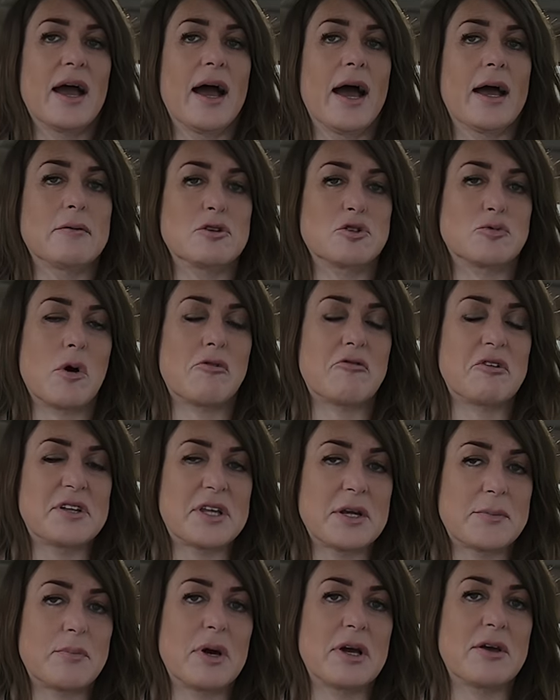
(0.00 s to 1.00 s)
I was worried
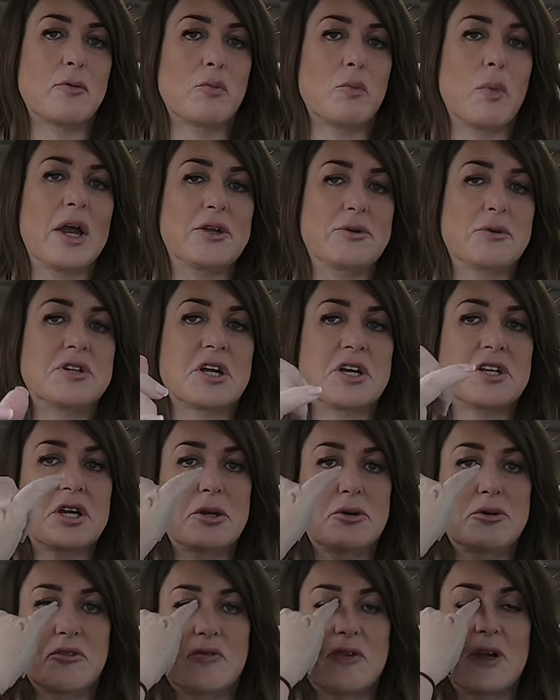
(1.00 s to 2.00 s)
that my weight would
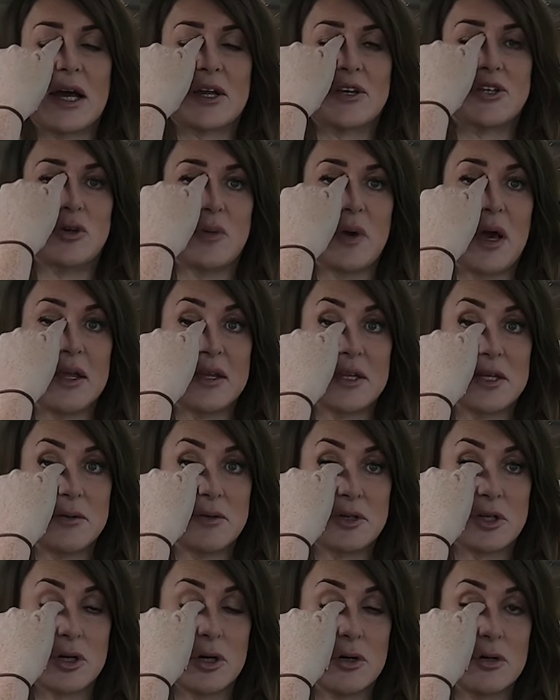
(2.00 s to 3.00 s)
continue to fluctuate, that it
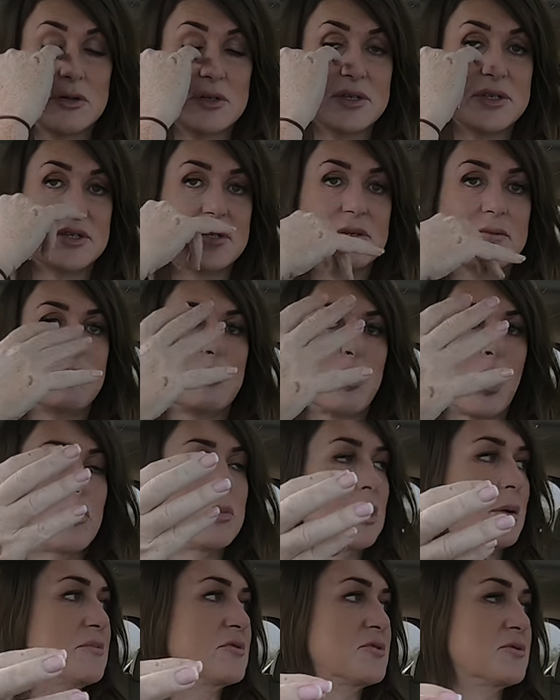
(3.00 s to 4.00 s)
would cause
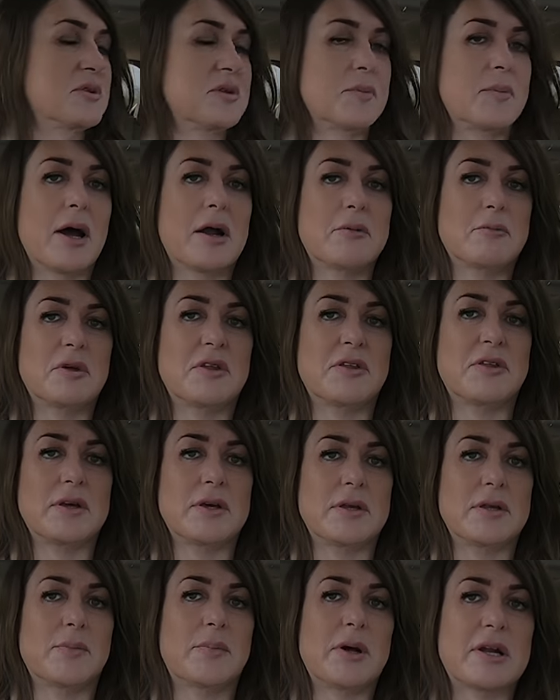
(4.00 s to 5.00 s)
problems with the
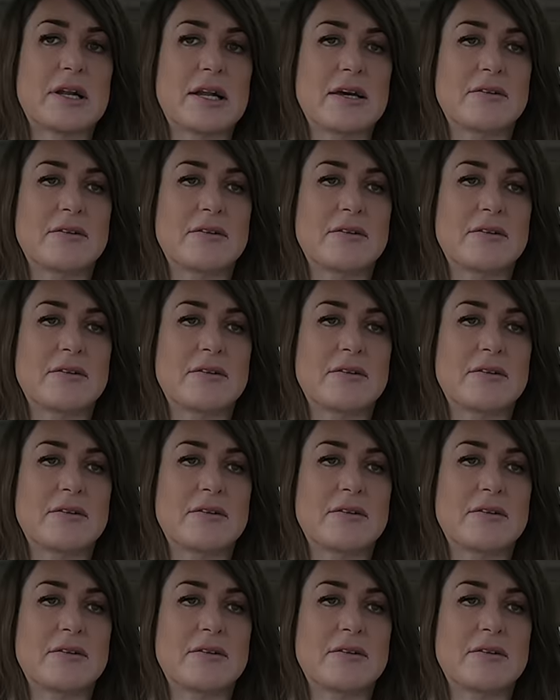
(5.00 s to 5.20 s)
butt